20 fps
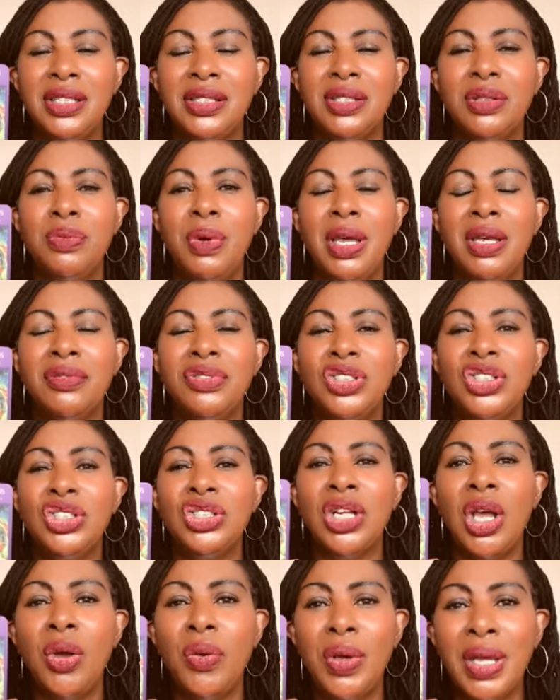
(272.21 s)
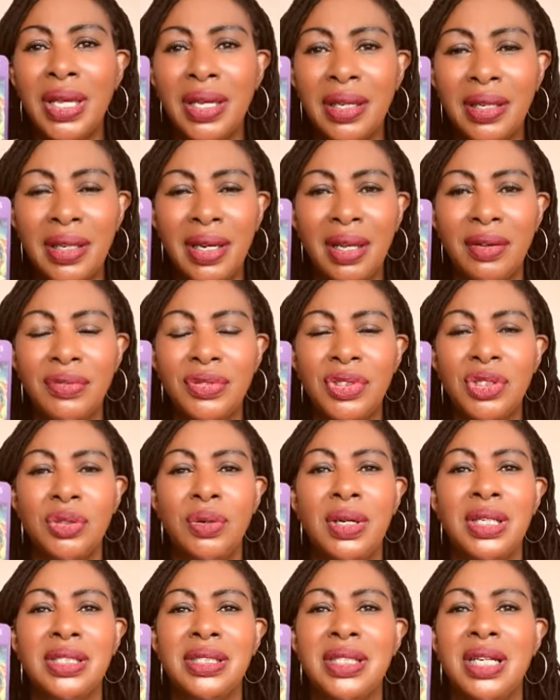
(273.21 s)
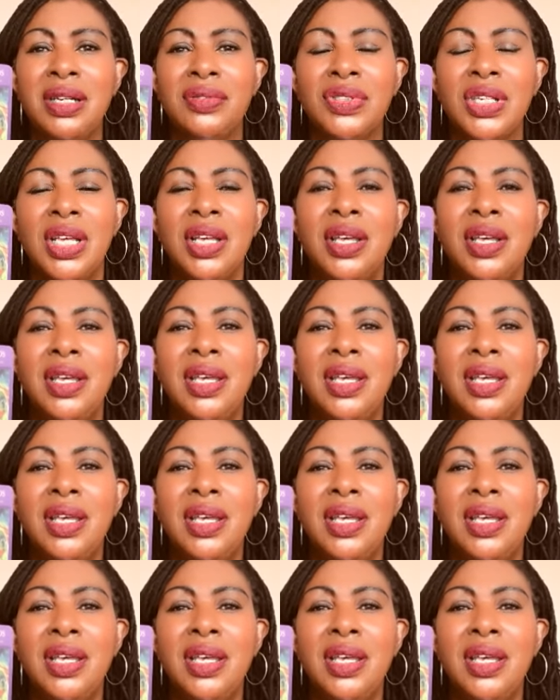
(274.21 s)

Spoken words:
It's a way of showing love to ourselves.